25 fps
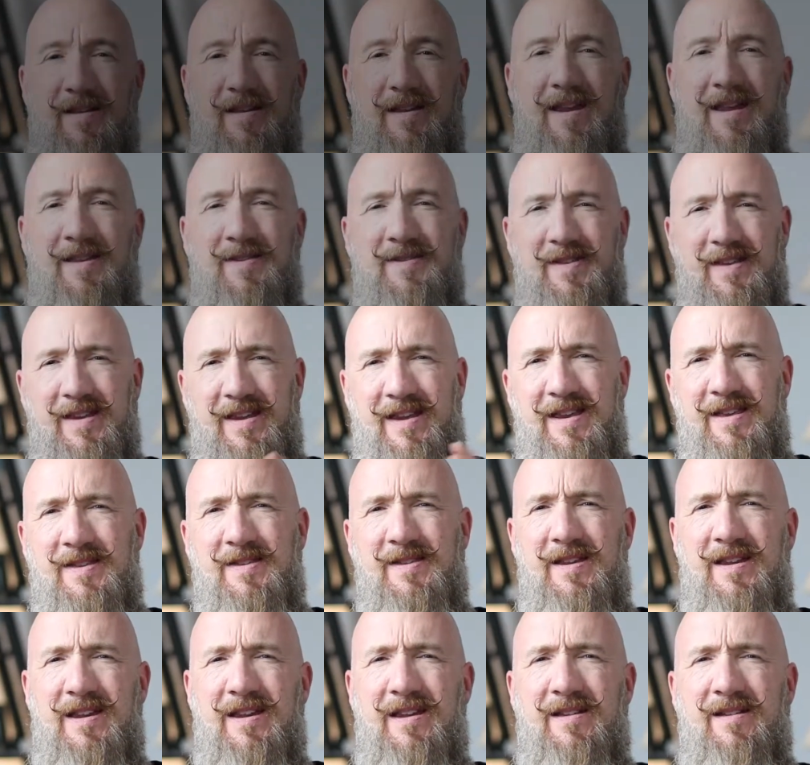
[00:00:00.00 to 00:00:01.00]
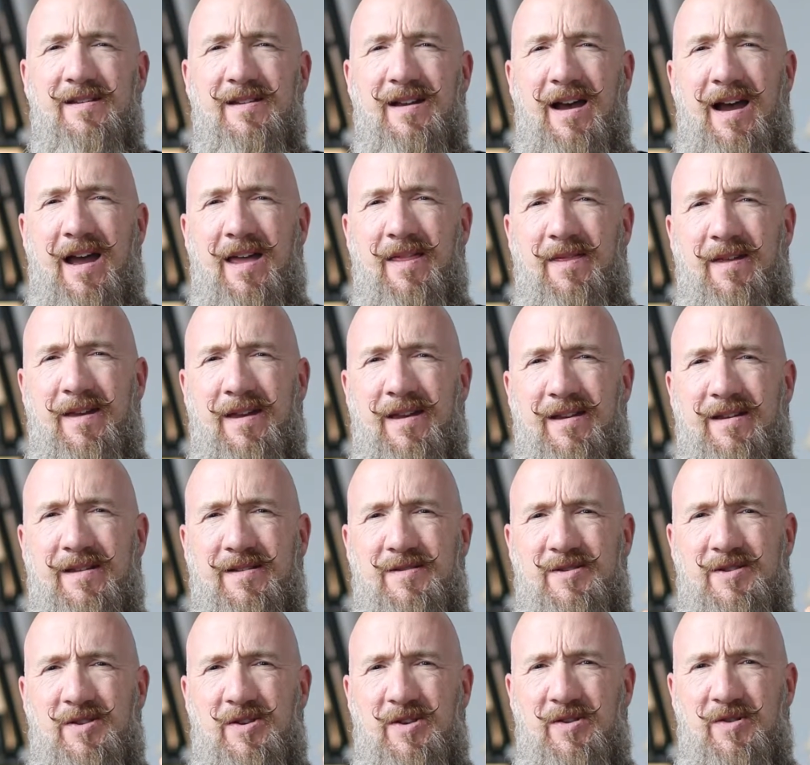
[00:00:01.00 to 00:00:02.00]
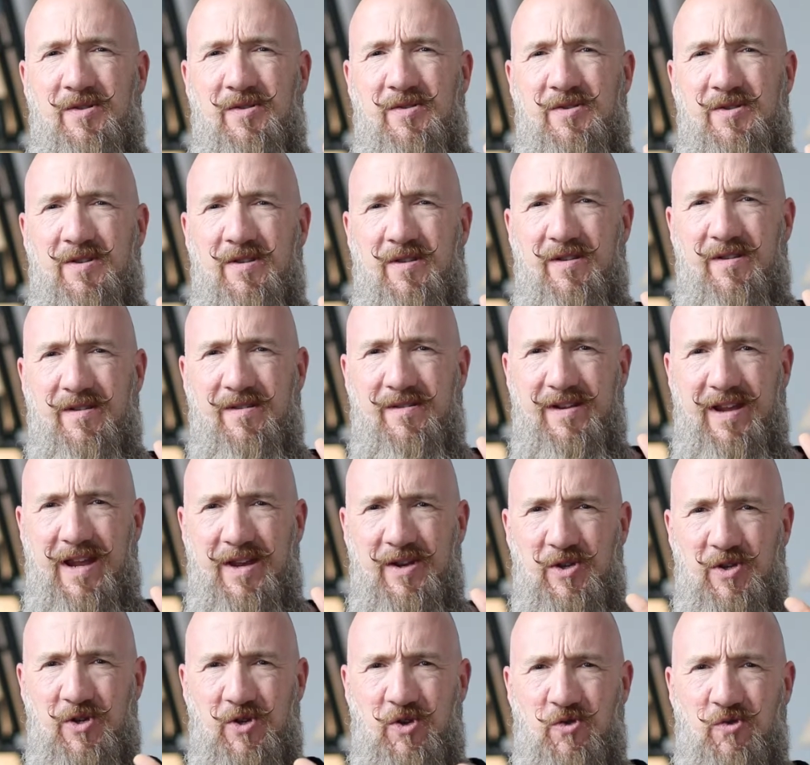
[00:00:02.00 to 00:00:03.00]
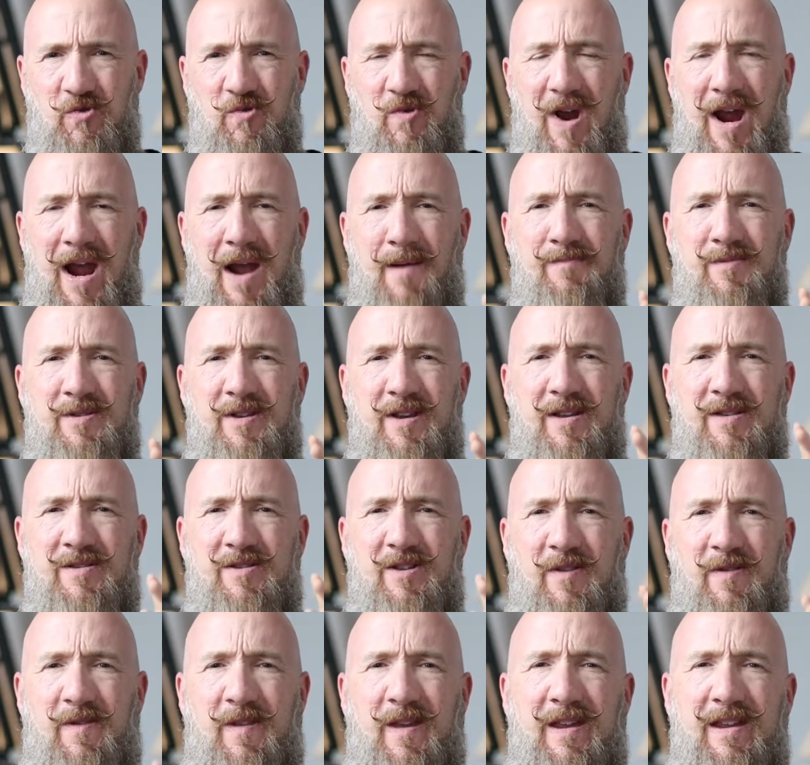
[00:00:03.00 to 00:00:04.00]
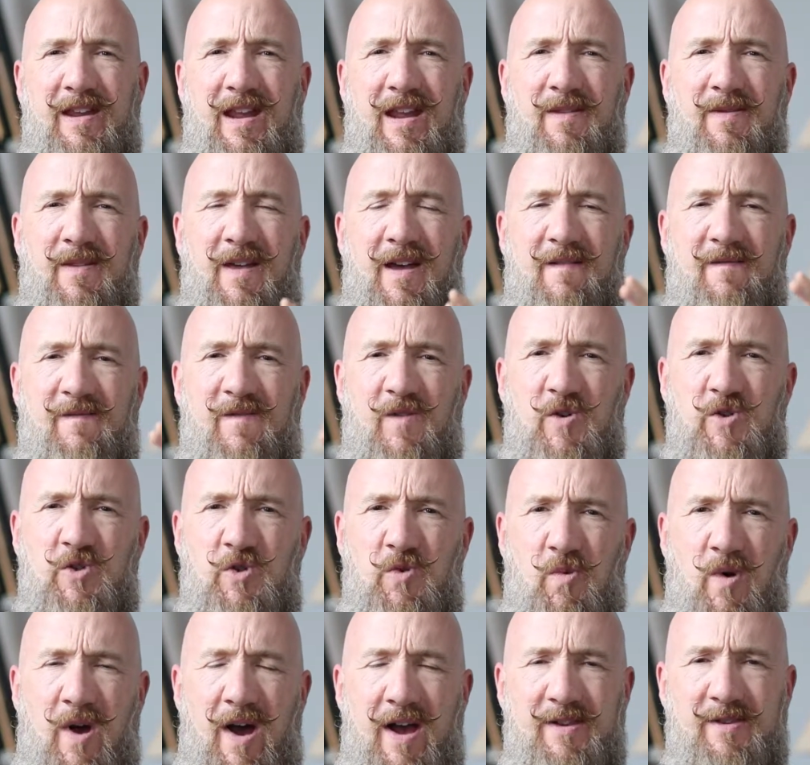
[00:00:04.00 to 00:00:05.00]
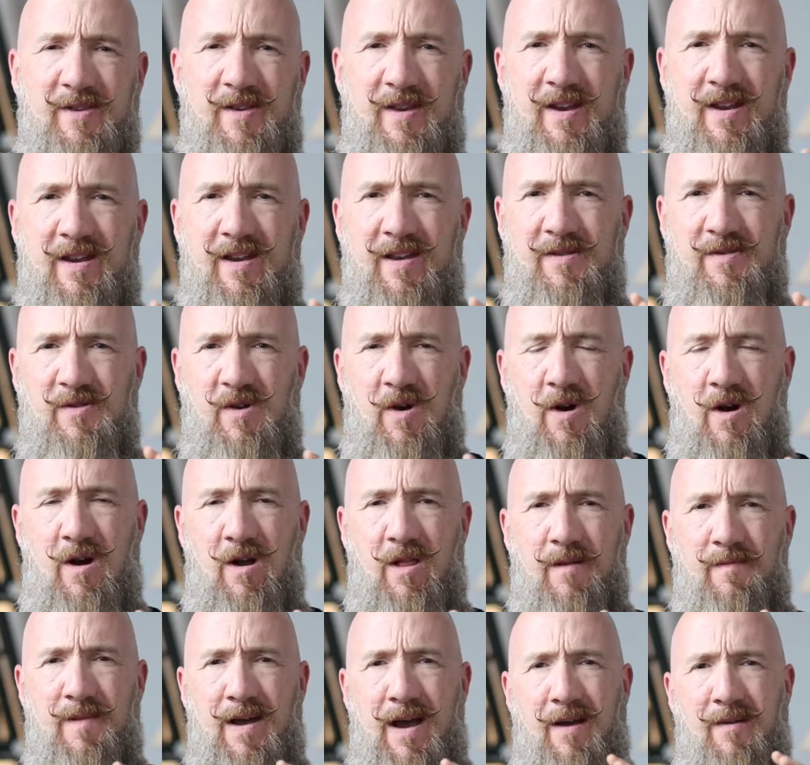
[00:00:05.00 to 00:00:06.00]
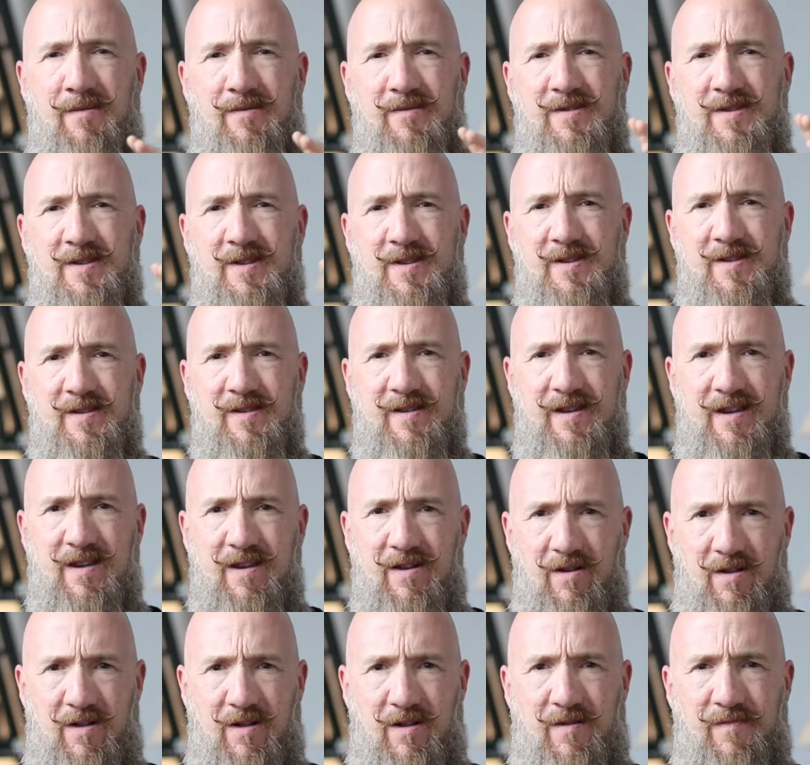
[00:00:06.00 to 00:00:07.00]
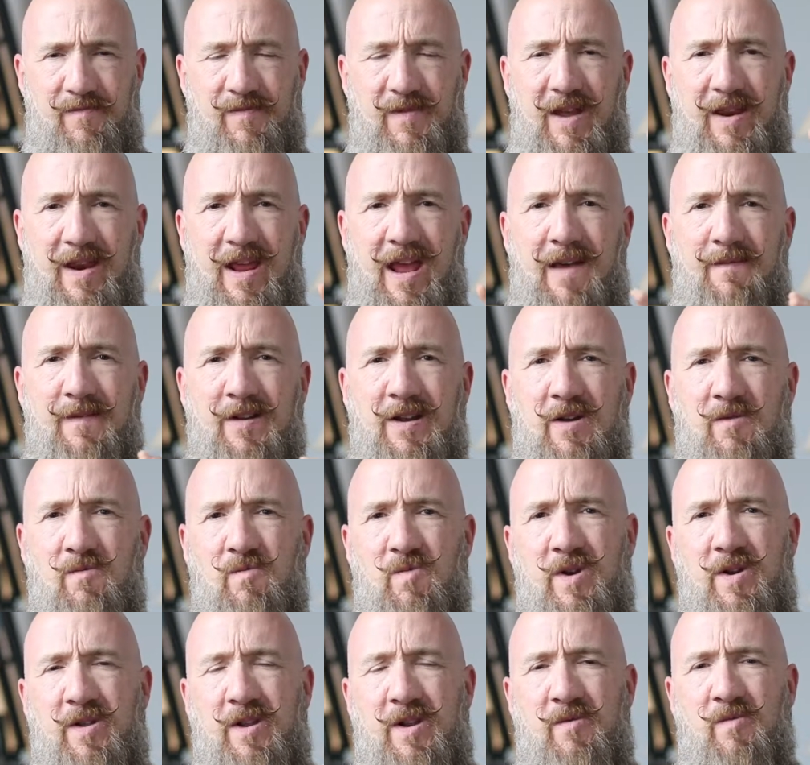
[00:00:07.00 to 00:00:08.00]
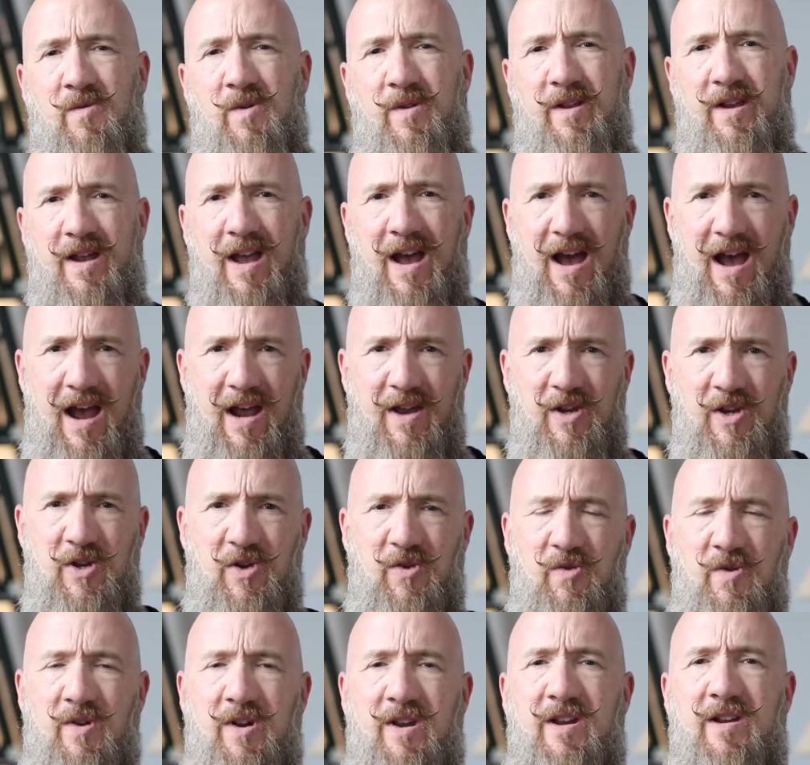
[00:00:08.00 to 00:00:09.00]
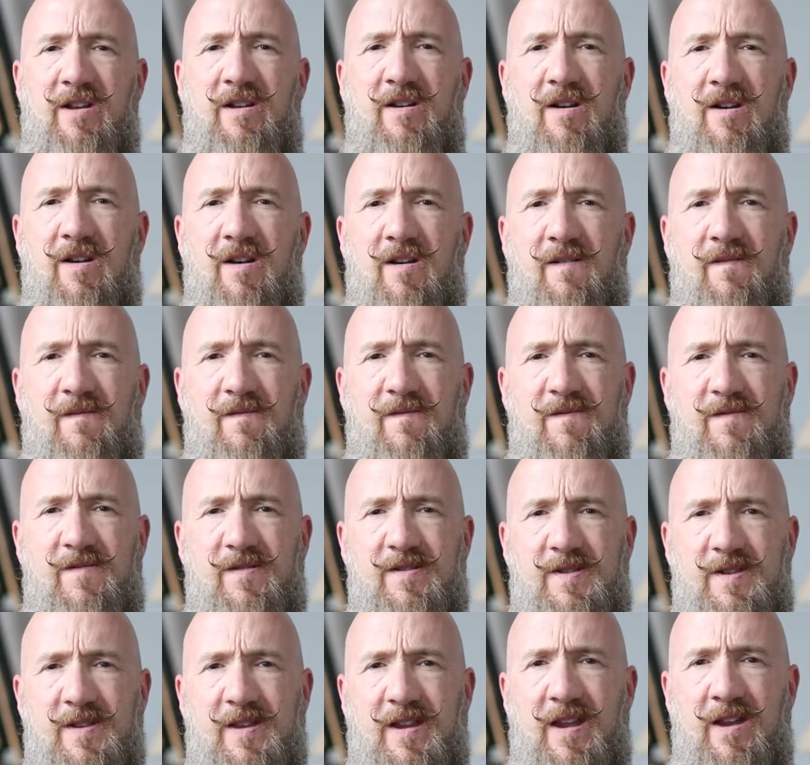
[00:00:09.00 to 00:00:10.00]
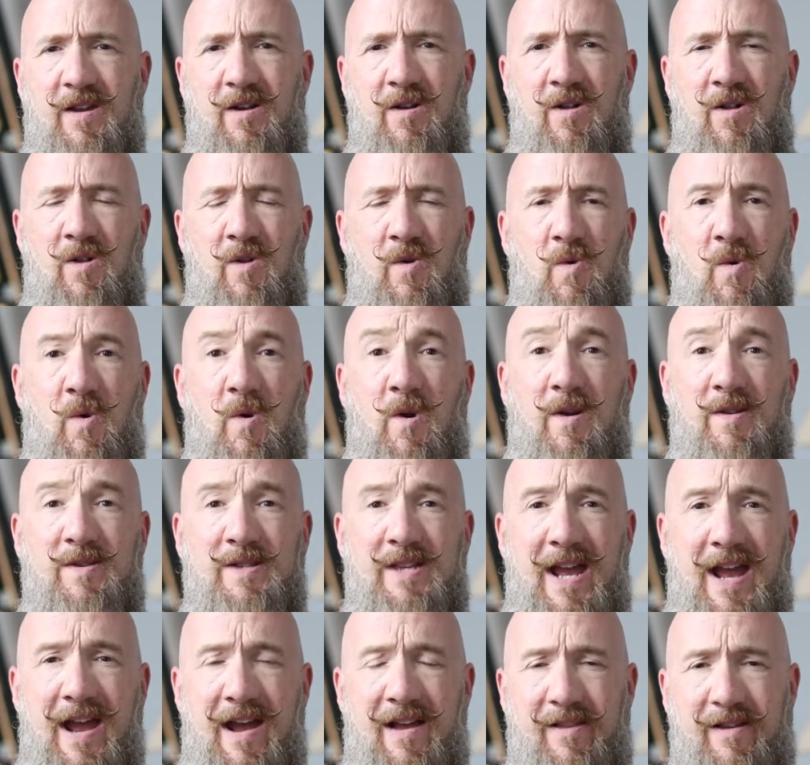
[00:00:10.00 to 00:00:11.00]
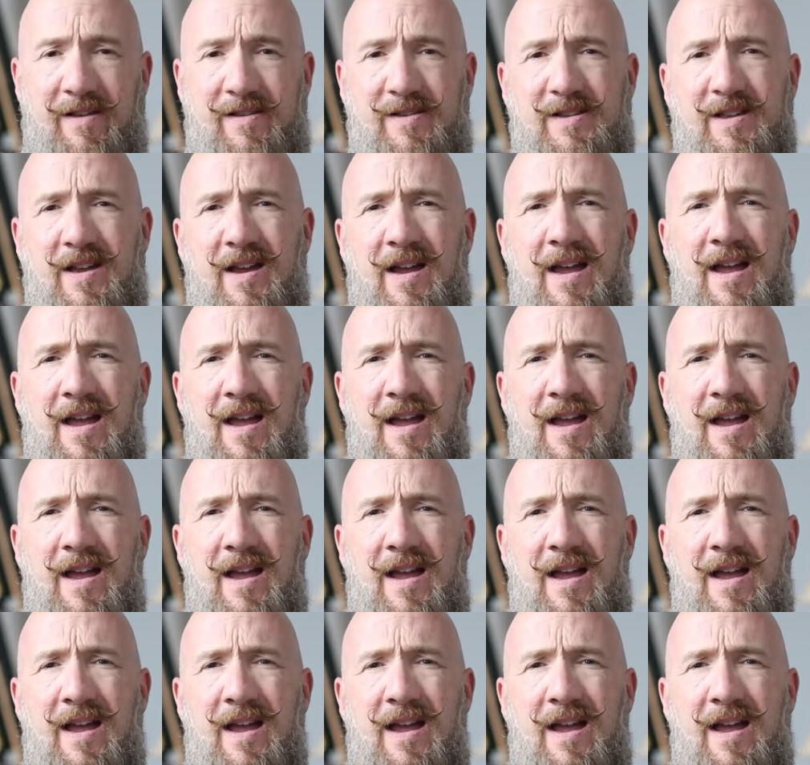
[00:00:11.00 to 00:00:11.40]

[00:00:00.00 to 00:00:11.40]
It's easy, I think, to get trapped into thinking that virtuosity is all about skill and having a really, really high degree of skill or talent.